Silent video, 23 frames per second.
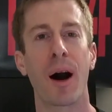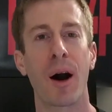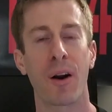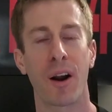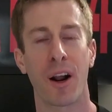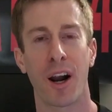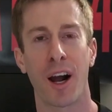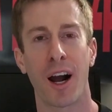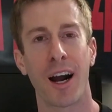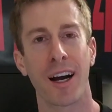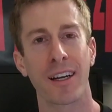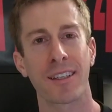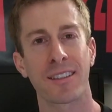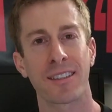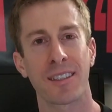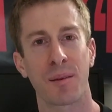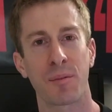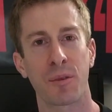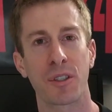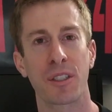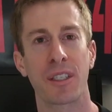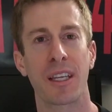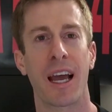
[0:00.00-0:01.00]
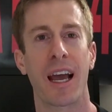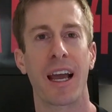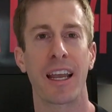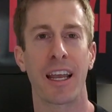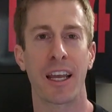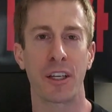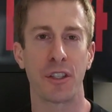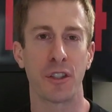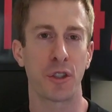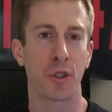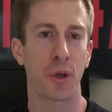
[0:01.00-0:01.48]
out on a hot summer day,
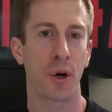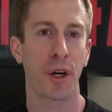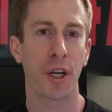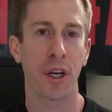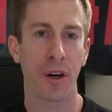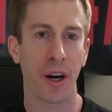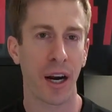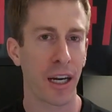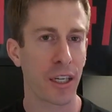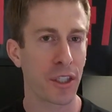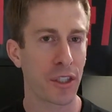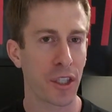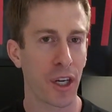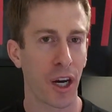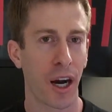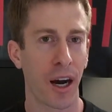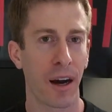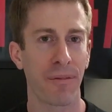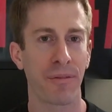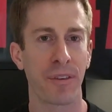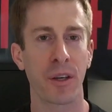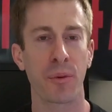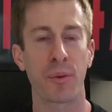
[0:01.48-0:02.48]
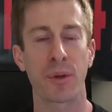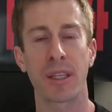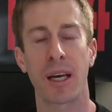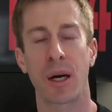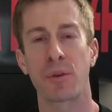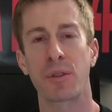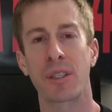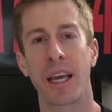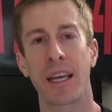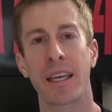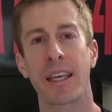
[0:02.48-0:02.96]
enjoy your iced coffee
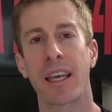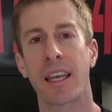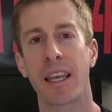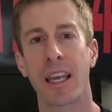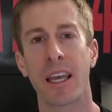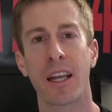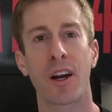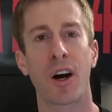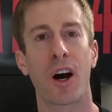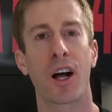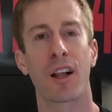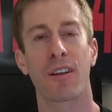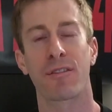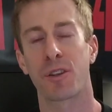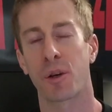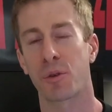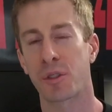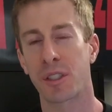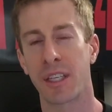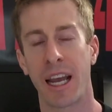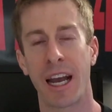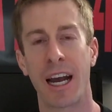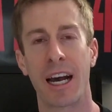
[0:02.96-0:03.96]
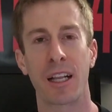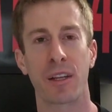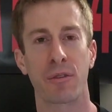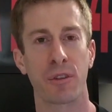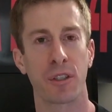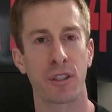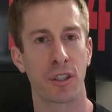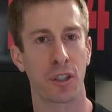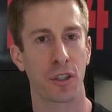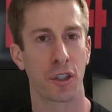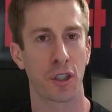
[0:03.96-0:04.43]
without taking in all of those
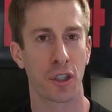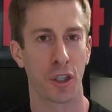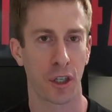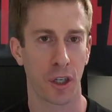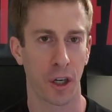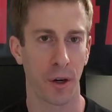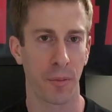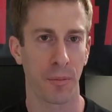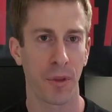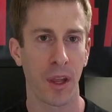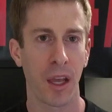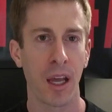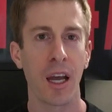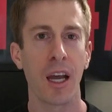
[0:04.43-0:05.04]
calories and sugar?